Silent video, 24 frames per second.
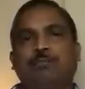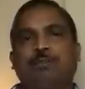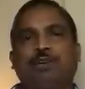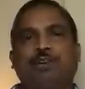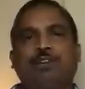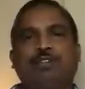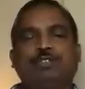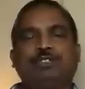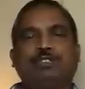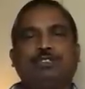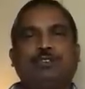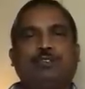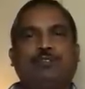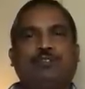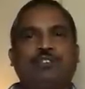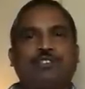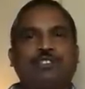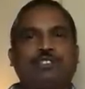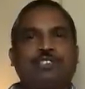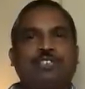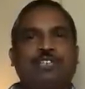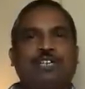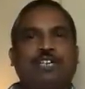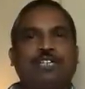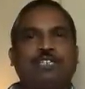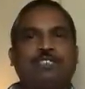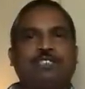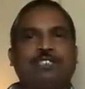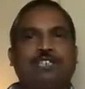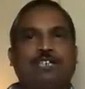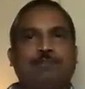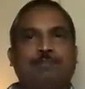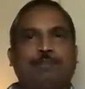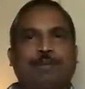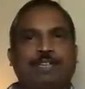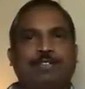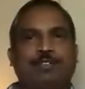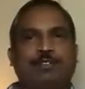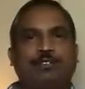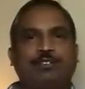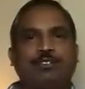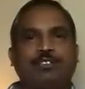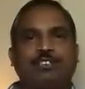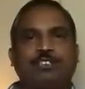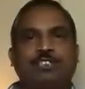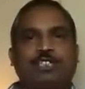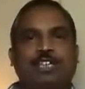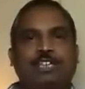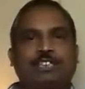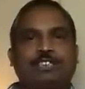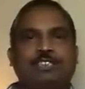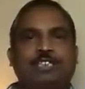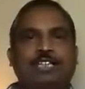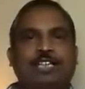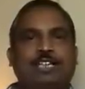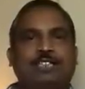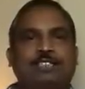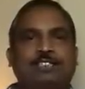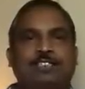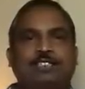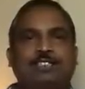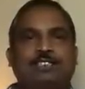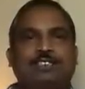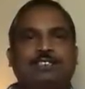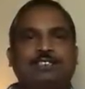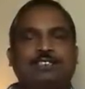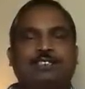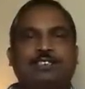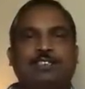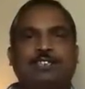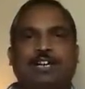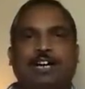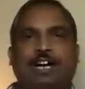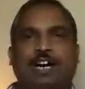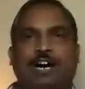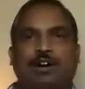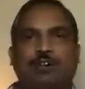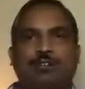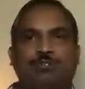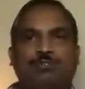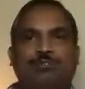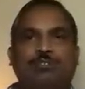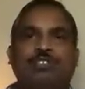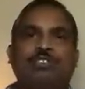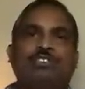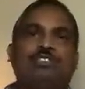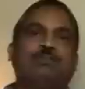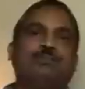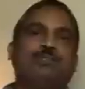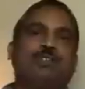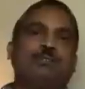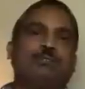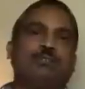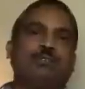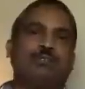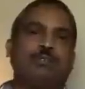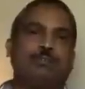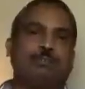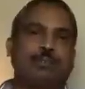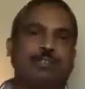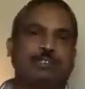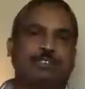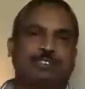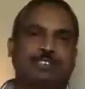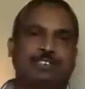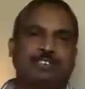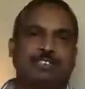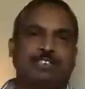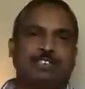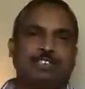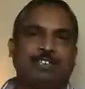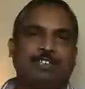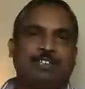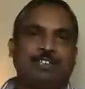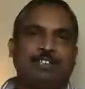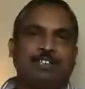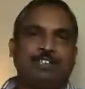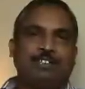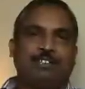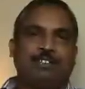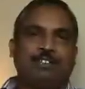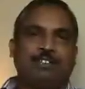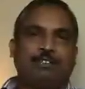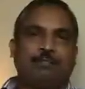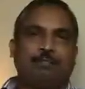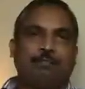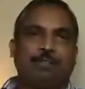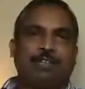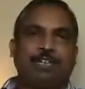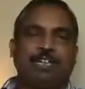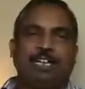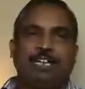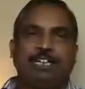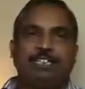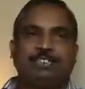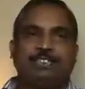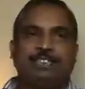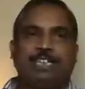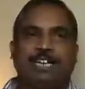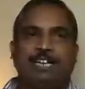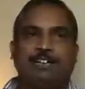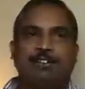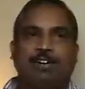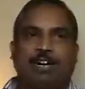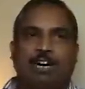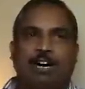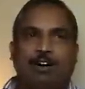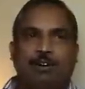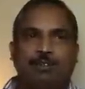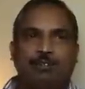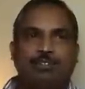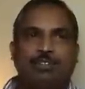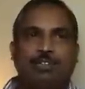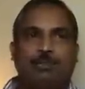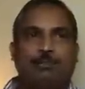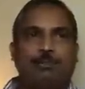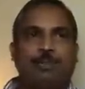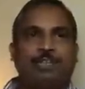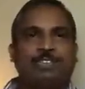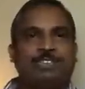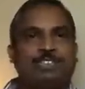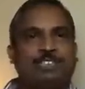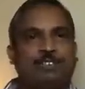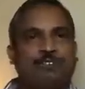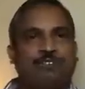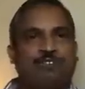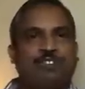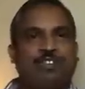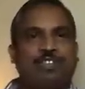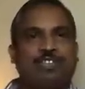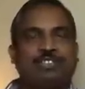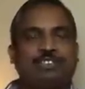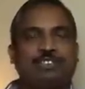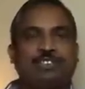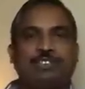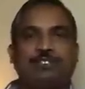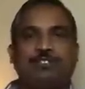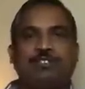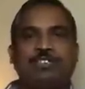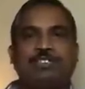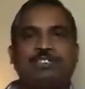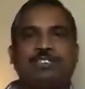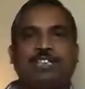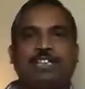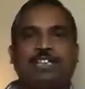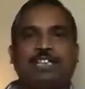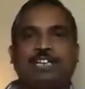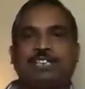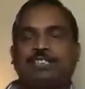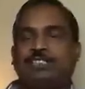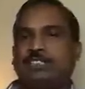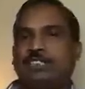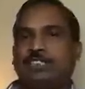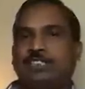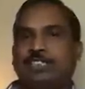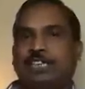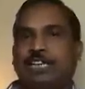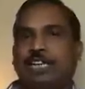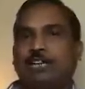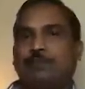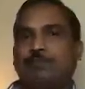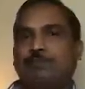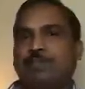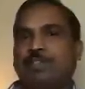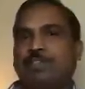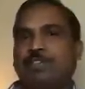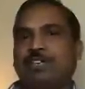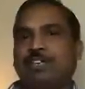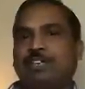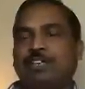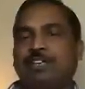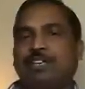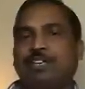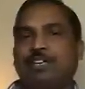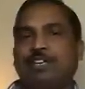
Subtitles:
because physicals and pathological, they are the outward symptom of the person, but inside of how the patient feels during sickness, it can be